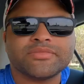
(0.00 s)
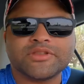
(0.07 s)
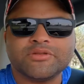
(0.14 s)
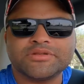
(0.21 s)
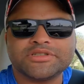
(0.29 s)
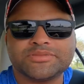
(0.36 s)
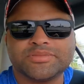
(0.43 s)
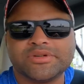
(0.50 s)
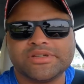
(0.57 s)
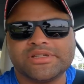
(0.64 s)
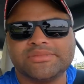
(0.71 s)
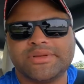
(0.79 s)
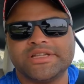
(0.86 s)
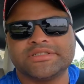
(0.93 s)
which is
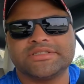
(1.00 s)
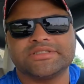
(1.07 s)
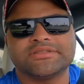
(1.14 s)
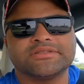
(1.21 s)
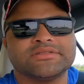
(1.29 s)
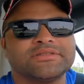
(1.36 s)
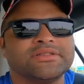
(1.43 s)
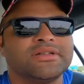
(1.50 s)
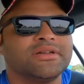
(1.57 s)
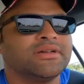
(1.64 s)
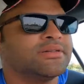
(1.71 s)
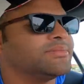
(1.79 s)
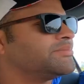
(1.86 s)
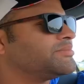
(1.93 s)
pretty amazing.
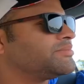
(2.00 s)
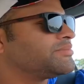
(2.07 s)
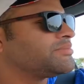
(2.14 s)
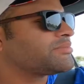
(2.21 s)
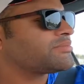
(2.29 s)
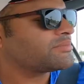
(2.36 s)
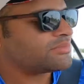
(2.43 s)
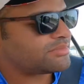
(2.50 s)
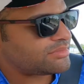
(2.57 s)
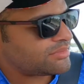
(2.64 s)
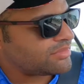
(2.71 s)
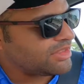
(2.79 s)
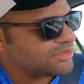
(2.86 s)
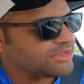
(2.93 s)
So
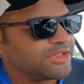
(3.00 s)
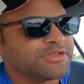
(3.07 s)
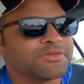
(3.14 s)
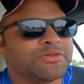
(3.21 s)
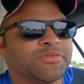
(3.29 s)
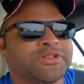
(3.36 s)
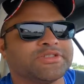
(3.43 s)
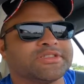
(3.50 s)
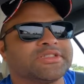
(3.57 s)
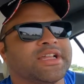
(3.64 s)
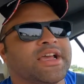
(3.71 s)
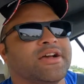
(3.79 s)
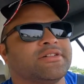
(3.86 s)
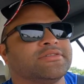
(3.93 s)
here's with the windows
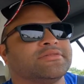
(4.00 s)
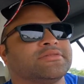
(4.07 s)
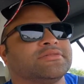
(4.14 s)
down